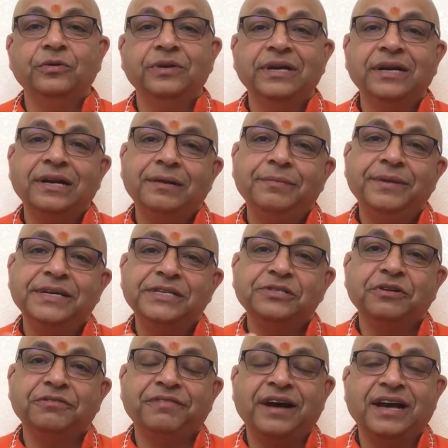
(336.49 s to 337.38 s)
little bits
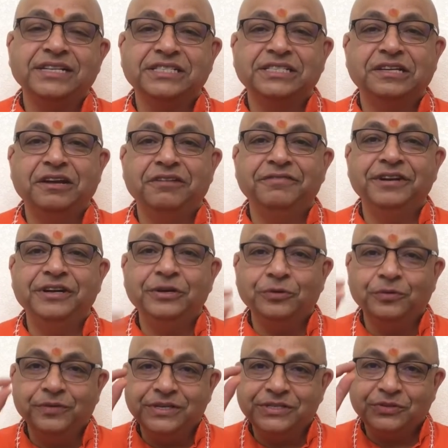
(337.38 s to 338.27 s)
of asana we
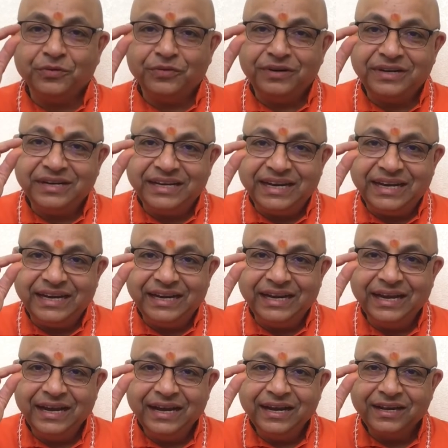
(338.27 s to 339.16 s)
do, is only
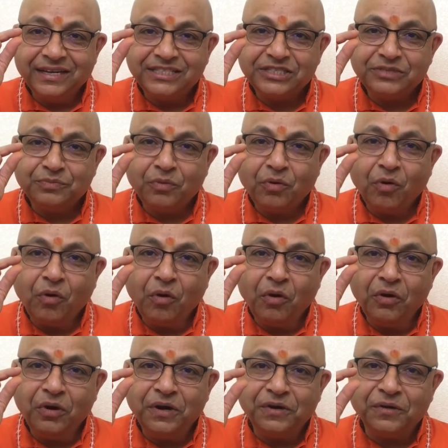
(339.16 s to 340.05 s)
a
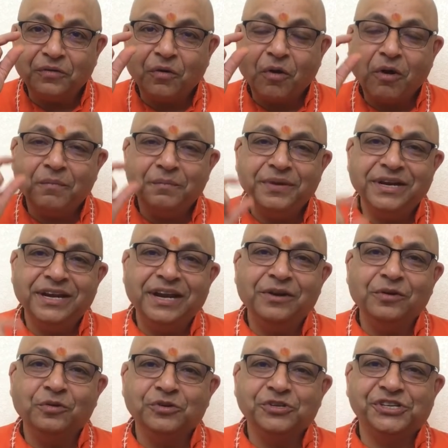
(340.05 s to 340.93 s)
small drop in an
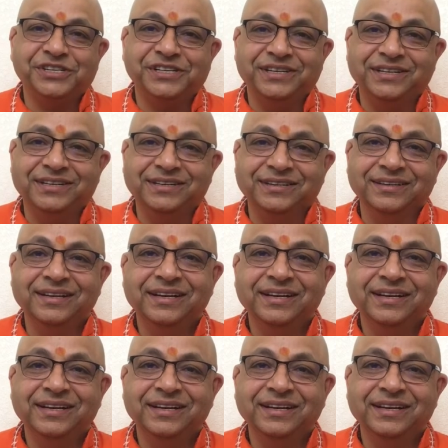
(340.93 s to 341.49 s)
ocean.